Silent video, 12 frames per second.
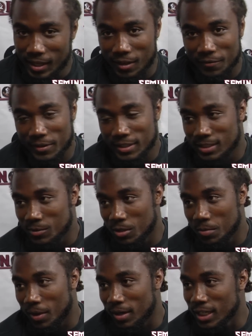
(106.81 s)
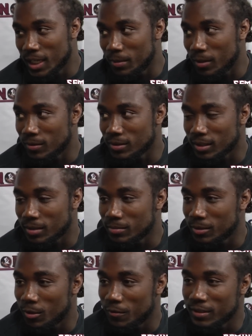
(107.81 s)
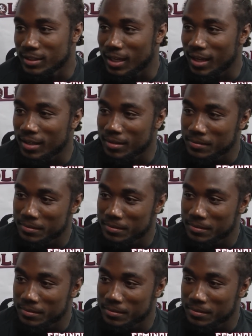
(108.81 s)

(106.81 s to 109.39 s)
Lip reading: Eventually, we'll probably come up with something, you know, over the time.